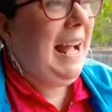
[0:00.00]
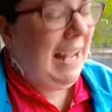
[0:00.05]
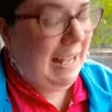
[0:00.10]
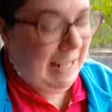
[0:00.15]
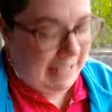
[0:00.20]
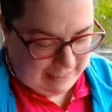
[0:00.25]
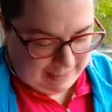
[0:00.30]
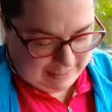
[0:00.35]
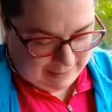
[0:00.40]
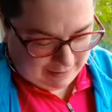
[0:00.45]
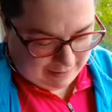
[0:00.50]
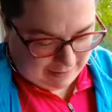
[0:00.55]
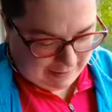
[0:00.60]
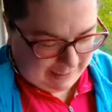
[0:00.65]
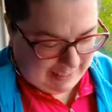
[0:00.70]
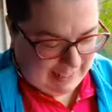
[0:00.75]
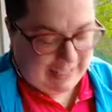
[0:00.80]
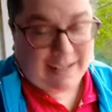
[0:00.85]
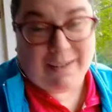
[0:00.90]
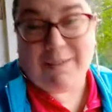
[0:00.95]
oh,
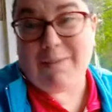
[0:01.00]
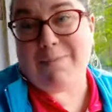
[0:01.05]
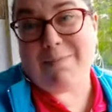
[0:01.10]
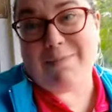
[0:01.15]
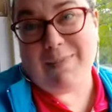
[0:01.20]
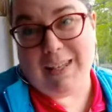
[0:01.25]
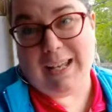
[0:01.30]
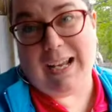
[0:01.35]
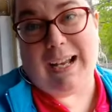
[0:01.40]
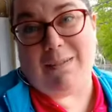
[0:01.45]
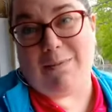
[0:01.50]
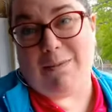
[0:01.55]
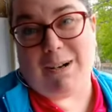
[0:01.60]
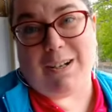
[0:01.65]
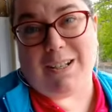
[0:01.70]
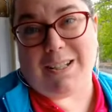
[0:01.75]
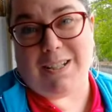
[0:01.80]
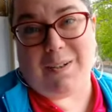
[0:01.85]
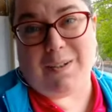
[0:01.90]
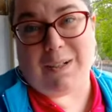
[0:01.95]
yeah. Yeah,
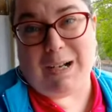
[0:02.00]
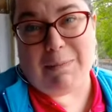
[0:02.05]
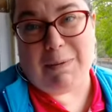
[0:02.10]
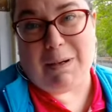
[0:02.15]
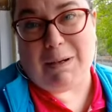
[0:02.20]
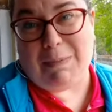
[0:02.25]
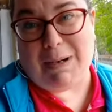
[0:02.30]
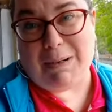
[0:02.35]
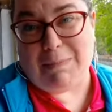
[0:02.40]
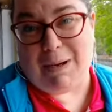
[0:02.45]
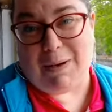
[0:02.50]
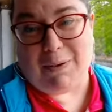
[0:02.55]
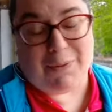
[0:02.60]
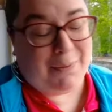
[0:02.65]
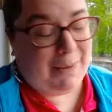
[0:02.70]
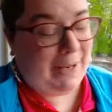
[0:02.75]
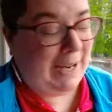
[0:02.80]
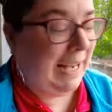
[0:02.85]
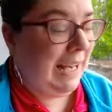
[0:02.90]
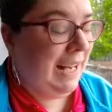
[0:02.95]
words don't come out of my
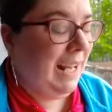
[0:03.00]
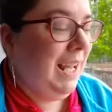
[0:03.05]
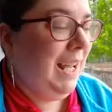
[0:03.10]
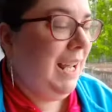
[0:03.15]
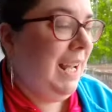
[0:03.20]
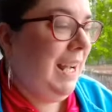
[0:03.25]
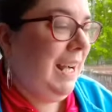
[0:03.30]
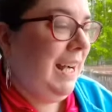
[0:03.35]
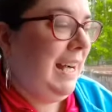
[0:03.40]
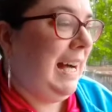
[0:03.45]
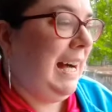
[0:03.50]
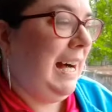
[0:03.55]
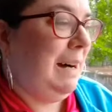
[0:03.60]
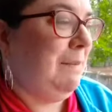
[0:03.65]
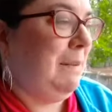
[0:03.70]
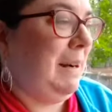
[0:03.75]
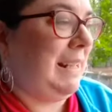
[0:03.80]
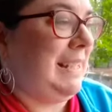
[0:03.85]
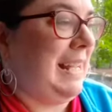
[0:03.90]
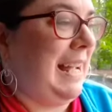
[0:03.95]
mouth, right?
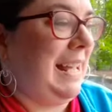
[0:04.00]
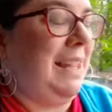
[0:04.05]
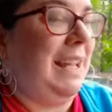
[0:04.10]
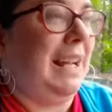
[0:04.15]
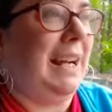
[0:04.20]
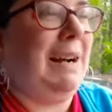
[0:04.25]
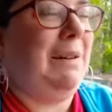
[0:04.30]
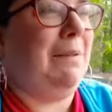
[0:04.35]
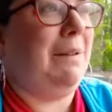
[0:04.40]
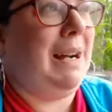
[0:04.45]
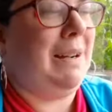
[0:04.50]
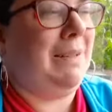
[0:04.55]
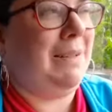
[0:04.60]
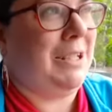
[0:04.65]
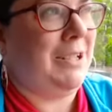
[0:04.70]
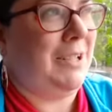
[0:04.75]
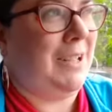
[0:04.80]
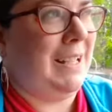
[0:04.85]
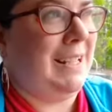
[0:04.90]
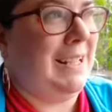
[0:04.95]
Um, because I think I, I
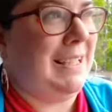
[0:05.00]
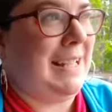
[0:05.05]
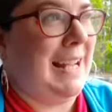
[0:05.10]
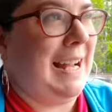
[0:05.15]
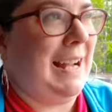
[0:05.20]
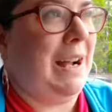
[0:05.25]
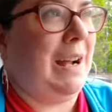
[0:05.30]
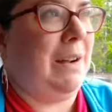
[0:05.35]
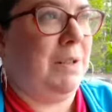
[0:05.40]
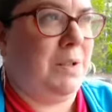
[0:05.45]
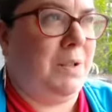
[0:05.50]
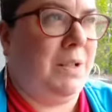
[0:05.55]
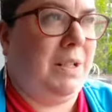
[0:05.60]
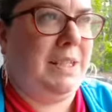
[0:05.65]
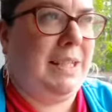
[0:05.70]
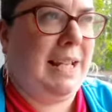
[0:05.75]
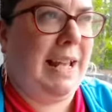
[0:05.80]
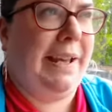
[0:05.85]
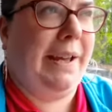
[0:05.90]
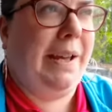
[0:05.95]
was trying to say, I was going
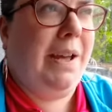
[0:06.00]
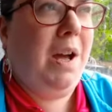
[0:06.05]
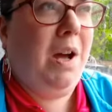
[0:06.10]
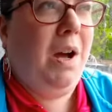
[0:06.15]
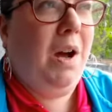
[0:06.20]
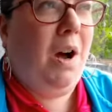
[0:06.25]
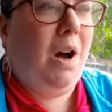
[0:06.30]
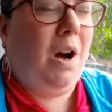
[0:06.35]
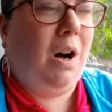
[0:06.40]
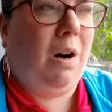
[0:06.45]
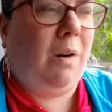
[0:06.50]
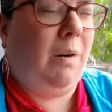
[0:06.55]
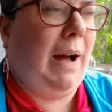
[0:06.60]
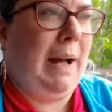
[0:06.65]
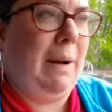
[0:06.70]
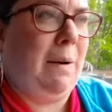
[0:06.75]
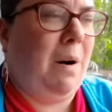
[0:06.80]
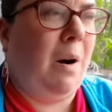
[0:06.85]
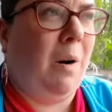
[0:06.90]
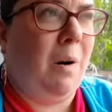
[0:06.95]
to say, oh,
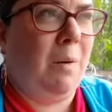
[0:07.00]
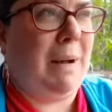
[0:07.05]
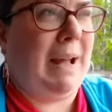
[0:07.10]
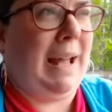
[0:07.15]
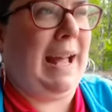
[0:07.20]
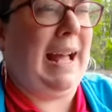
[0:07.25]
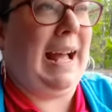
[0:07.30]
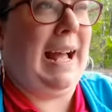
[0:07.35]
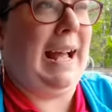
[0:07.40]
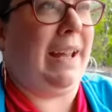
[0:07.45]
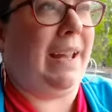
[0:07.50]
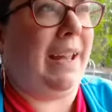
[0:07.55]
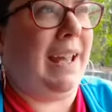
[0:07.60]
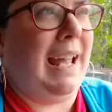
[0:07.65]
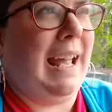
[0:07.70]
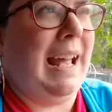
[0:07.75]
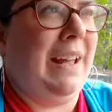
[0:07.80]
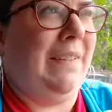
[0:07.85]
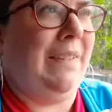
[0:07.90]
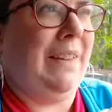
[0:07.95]
oh my heck,
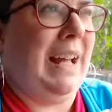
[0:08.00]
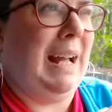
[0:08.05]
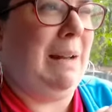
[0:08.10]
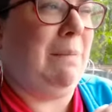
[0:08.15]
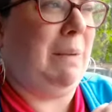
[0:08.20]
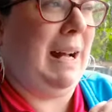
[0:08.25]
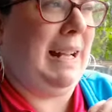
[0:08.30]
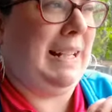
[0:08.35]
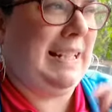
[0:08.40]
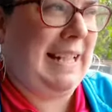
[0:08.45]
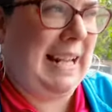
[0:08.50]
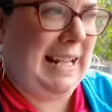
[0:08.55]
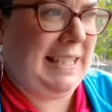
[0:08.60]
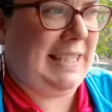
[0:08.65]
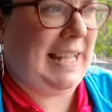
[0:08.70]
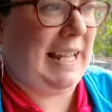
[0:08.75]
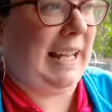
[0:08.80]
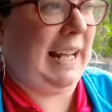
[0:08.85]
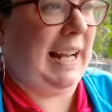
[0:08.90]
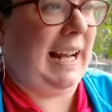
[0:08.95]
and then, but at the last
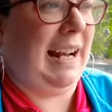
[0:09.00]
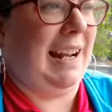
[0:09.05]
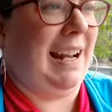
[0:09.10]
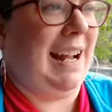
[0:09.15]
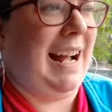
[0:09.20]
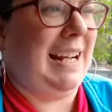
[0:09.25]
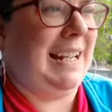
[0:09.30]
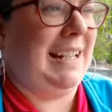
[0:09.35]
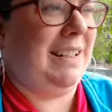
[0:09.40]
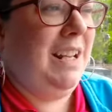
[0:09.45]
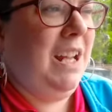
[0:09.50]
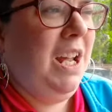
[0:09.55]
second, I, I